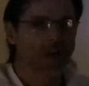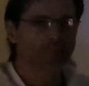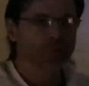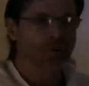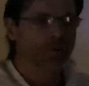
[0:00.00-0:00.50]

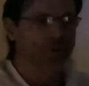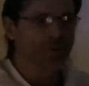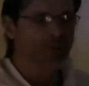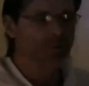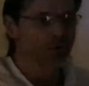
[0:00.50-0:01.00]
so many
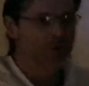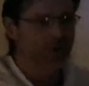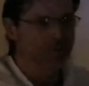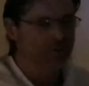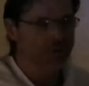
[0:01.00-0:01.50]
third world
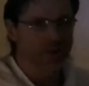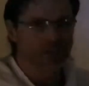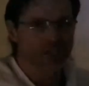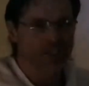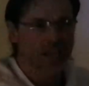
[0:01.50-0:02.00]
countries and areas
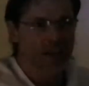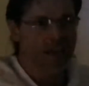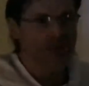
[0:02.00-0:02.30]
like that have